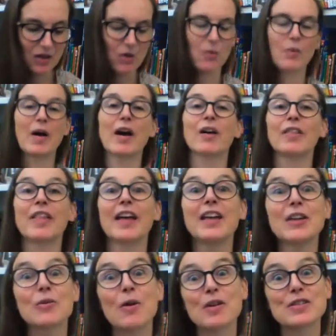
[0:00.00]
Well,
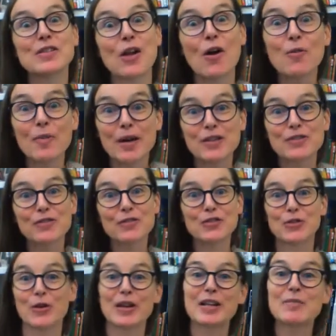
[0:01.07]
thank you all so much for
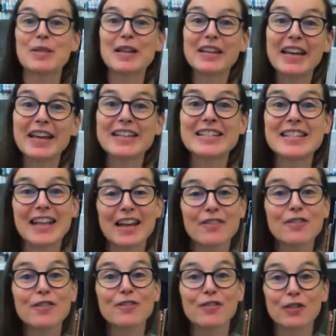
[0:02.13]
joining me again today
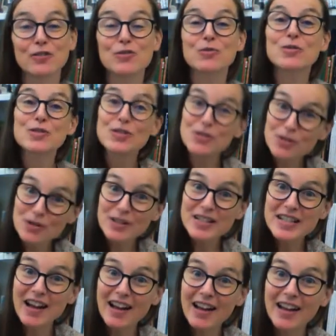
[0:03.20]
for virtual story
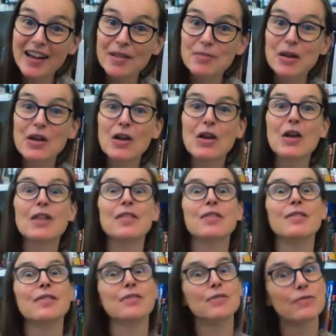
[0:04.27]
time.
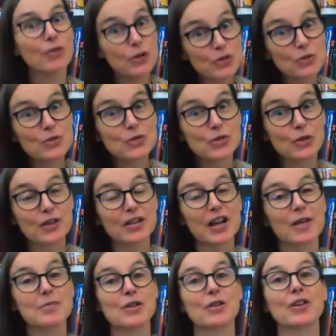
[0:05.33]
Virtual story
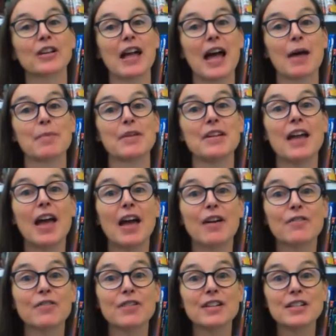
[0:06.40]
times are going to happen
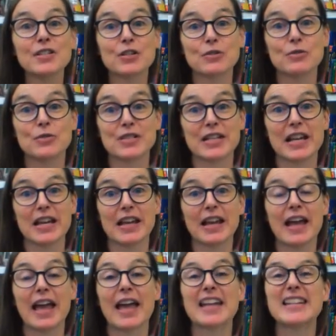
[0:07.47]
every Tuesday
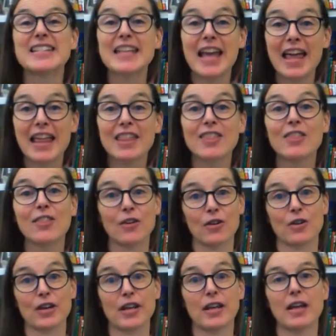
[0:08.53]
at
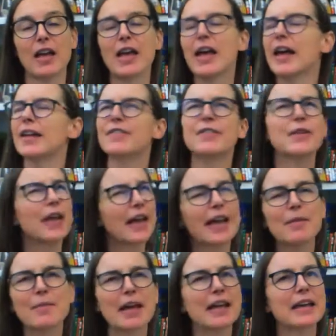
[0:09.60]
10:30. And if you
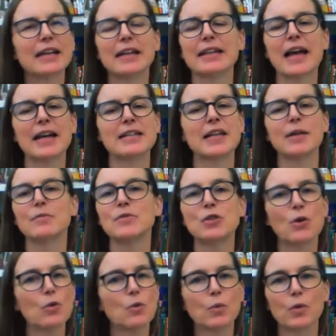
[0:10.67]
can't make it at that time,
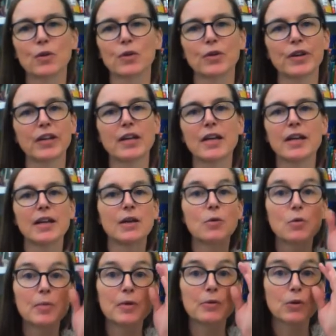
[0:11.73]
don't worry. It
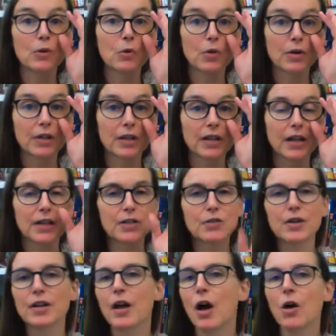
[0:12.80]
will be recorded and you
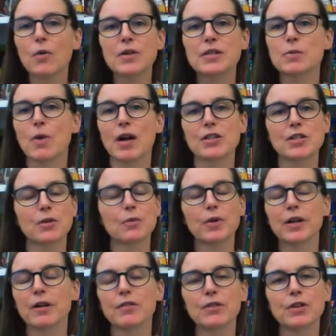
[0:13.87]
can always watch it
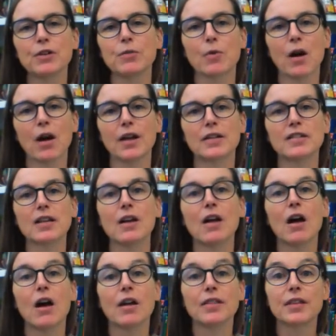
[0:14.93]
whenever you want
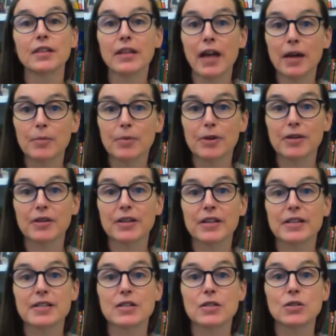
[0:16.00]
on the
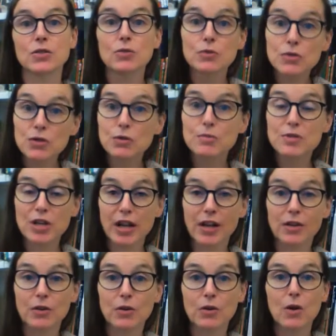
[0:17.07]
library's YouTube
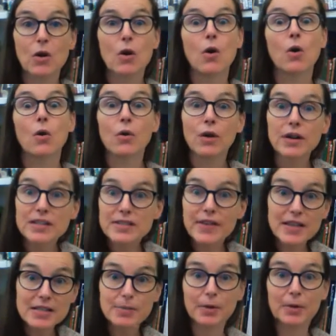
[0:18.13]
channel or on its
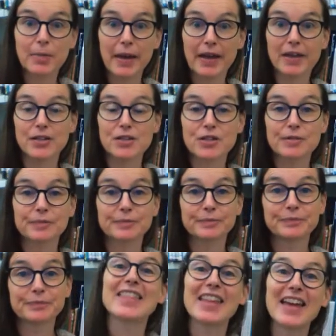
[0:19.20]
Facebook page.
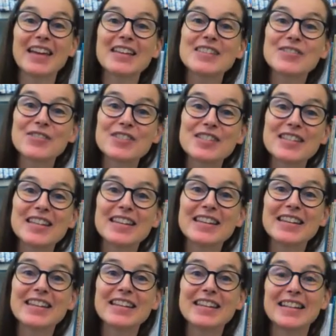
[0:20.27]
Thanks for
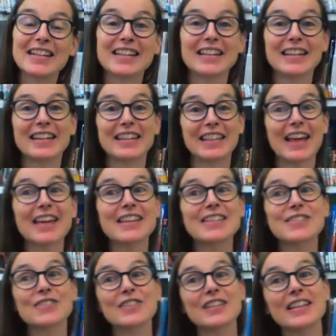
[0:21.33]
sitting,
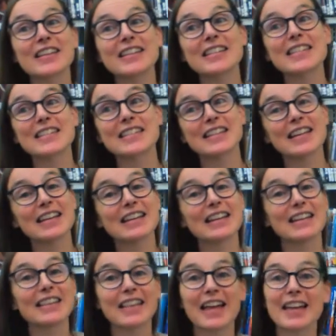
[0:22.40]
thanks for
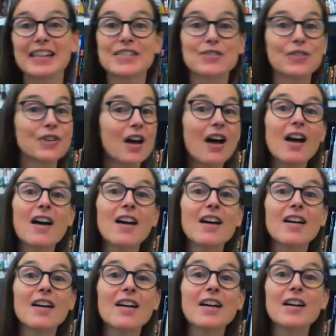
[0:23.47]
listening, thanks for
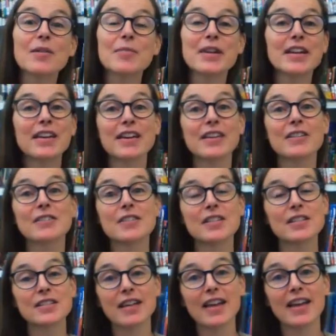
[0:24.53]
coming here
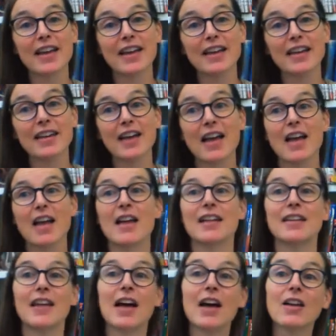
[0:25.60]
today.
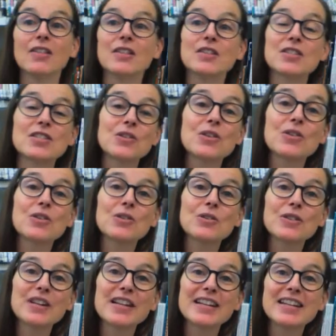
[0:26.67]
Now that
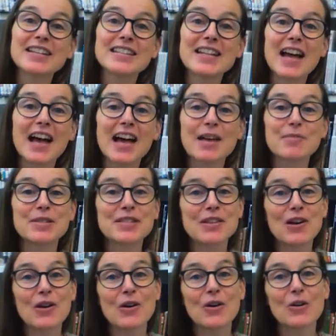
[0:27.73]
story time is
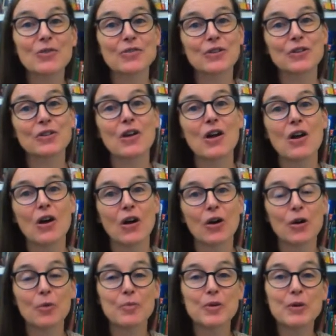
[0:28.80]
over,
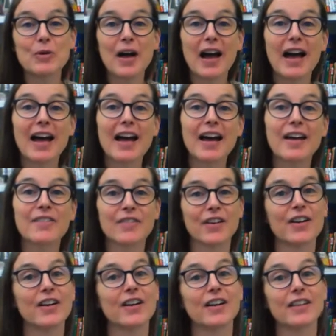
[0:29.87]
hope you have
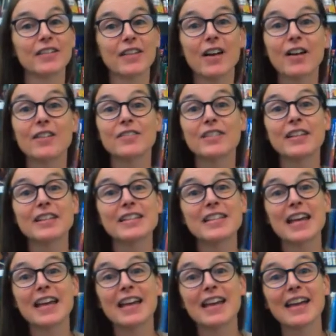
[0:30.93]
a lovely
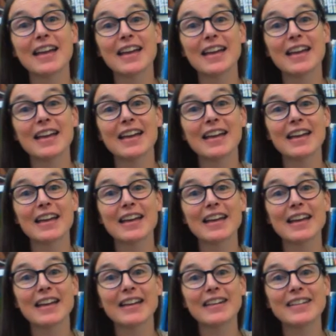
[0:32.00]

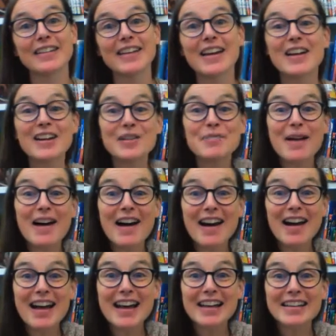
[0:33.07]
day.
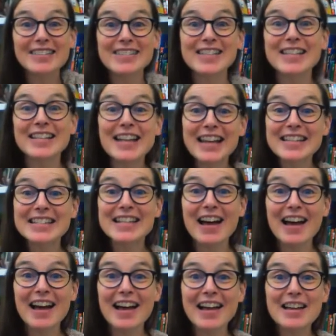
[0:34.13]
Goodbye, see you next
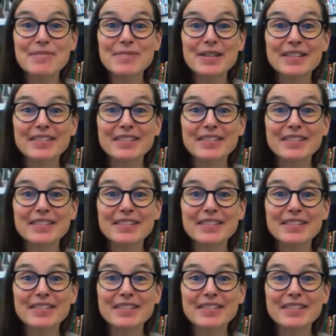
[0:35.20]
time.